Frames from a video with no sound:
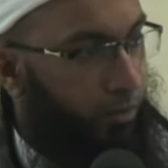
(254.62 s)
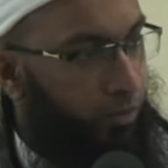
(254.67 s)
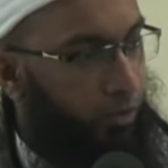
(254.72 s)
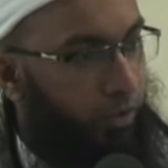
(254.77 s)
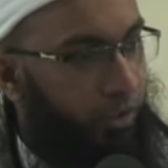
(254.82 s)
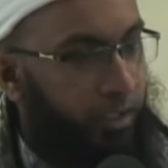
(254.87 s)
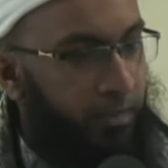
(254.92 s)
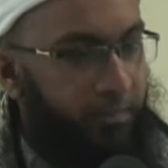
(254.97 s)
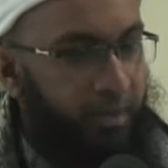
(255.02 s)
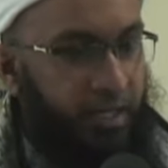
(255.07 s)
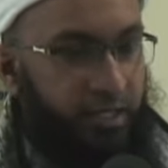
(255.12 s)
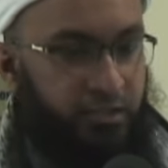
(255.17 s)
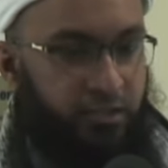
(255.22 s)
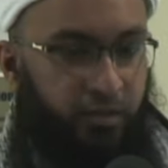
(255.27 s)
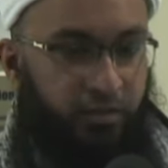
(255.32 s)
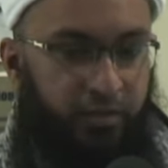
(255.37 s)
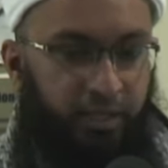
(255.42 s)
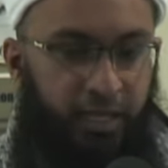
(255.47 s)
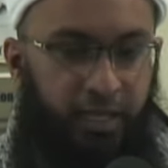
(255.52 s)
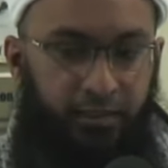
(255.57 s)
today, based
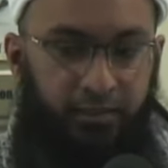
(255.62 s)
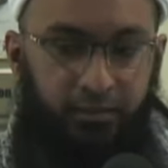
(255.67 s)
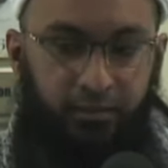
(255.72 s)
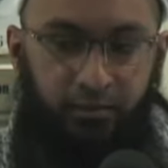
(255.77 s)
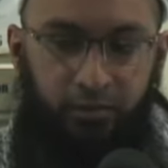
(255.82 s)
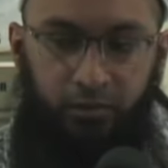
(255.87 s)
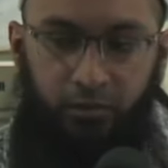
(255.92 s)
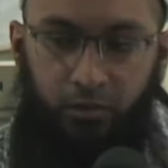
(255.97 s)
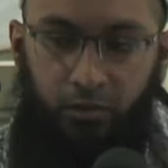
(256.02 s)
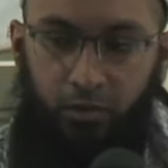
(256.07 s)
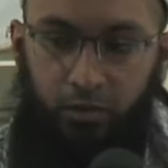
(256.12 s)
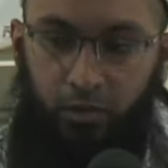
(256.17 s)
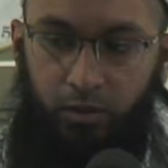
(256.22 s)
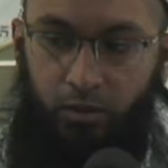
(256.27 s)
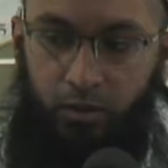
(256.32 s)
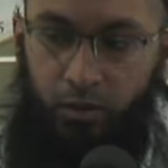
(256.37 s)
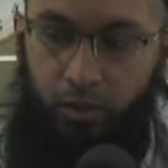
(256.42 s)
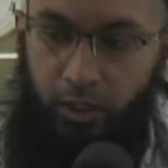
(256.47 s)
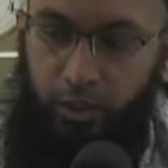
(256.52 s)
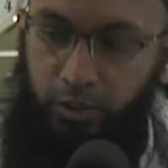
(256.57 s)
on
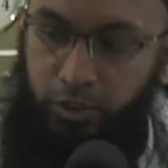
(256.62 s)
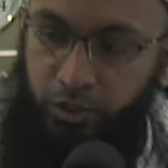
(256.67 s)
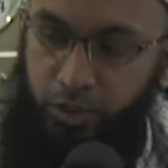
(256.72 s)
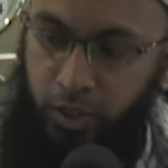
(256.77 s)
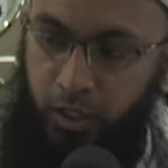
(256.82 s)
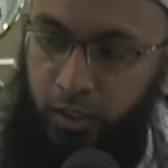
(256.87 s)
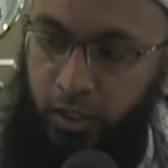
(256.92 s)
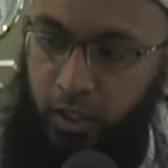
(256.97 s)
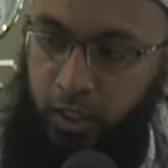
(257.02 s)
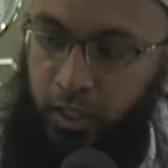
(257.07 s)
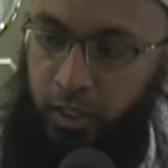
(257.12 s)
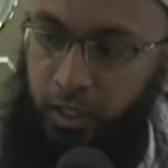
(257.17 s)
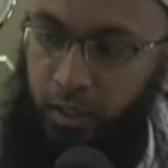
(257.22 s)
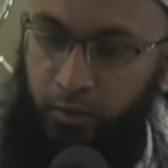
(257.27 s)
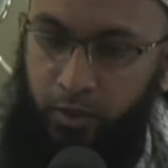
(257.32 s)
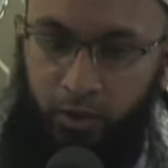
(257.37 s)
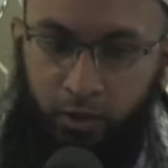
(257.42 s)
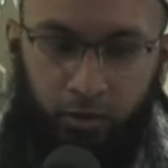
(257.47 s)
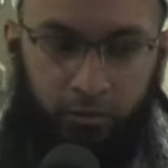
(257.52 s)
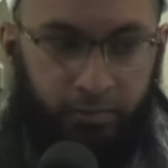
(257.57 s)
that, inshallah, in
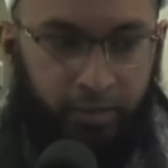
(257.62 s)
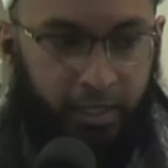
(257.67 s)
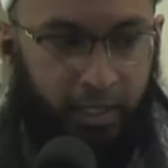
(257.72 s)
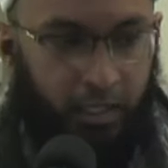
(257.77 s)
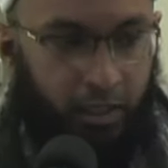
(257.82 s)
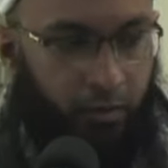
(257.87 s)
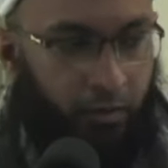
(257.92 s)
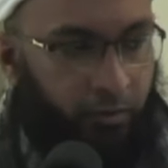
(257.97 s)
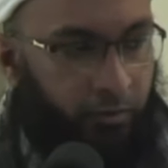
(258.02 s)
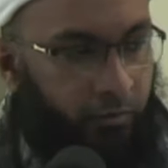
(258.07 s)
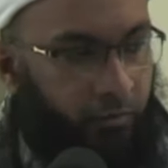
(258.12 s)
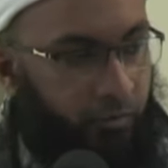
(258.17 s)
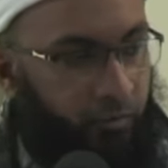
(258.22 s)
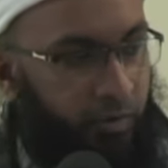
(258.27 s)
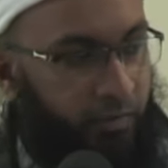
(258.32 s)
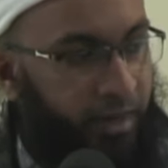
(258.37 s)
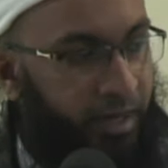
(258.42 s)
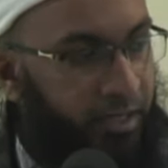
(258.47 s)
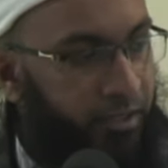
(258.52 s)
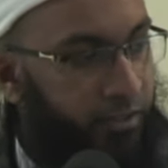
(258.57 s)
our khutbah, in our
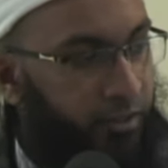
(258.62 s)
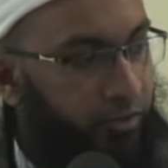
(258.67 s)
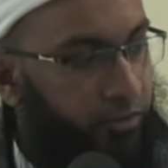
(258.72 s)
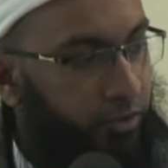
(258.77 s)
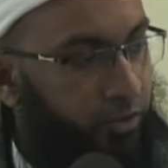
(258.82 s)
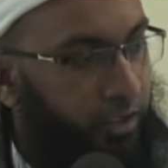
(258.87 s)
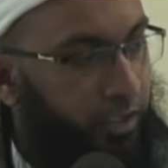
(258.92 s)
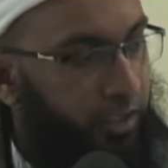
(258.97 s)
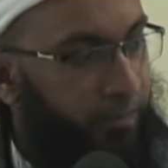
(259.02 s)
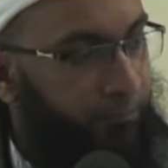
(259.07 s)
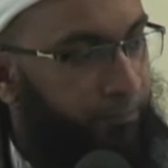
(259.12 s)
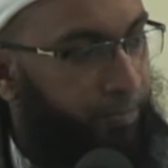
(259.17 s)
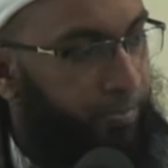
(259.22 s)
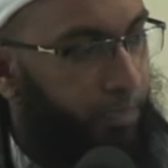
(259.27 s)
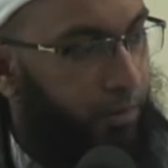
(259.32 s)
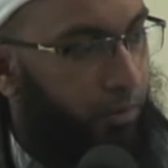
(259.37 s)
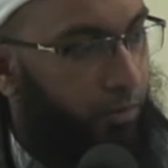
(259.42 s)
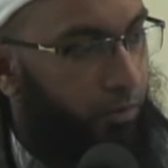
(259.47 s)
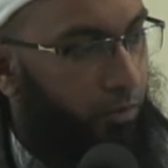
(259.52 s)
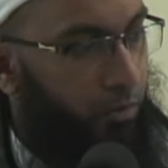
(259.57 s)
reminder
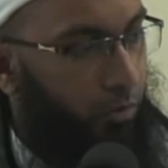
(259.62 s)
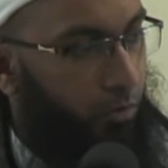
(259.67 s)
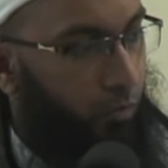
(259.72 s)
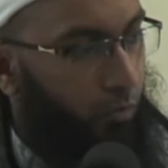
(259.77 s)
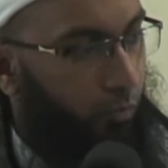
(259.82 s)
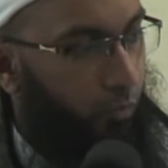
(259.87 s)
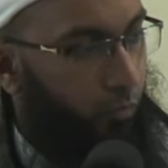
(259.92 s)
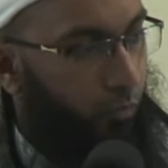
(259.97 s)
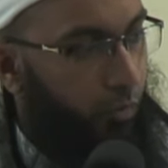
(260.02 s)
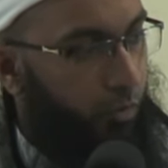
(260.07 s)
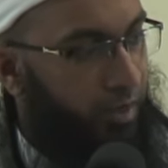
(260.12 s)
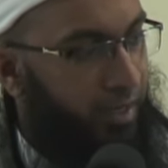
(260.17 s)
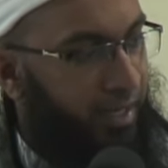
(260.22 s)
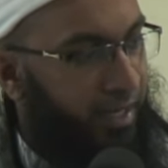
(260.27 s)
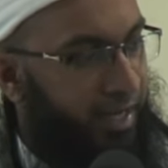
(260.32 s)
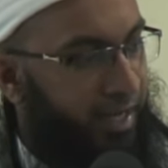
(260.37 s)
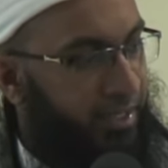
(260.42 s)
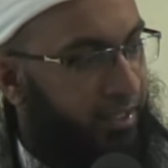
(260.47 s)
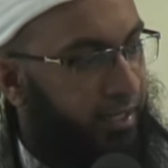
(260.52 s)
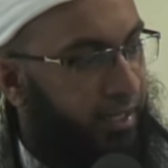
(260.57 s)
today, we will
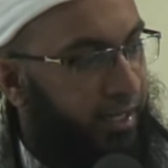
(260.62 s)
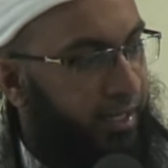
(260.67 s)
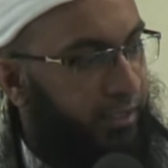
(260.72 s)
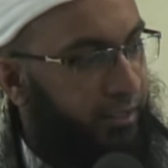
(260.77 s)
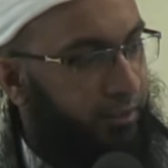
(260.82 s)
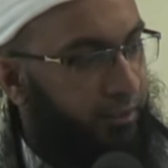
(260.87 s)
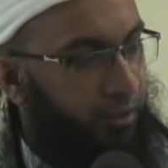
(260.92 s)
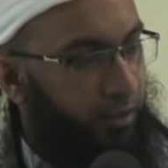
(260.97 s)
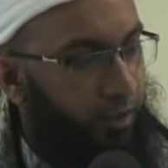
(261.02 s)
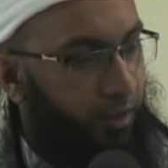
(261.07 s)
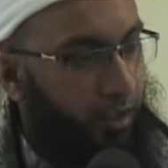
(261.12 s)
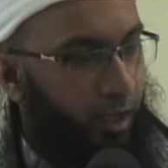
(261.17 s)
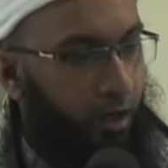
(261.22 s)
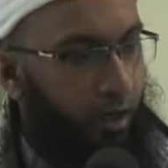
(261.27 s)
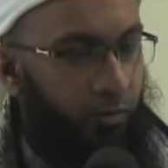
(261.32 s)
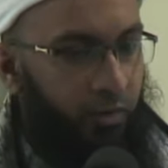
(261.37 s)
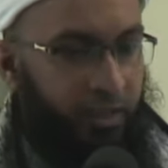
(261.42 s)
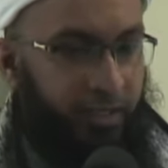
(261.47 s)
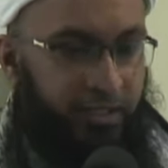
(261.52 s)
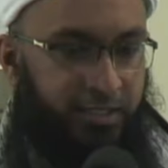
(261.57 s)
highlight
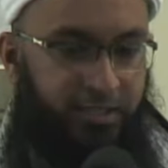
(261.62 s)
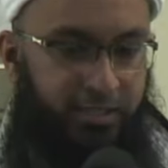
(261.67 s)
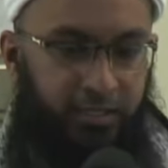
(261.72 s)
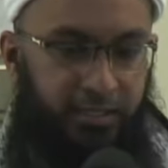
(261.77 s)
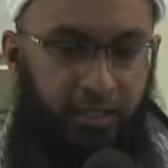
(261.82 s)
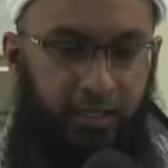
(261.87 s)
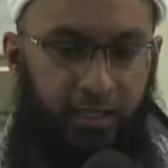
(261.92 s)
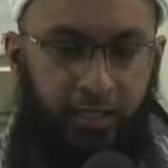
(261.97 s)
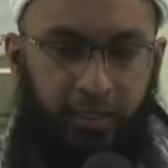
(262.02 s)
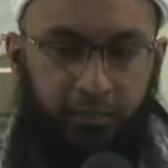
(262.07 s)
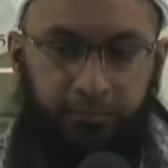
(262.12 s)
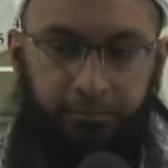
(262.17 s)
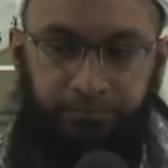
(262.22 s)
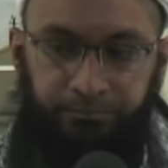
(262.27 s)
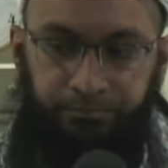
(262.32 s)
how Islam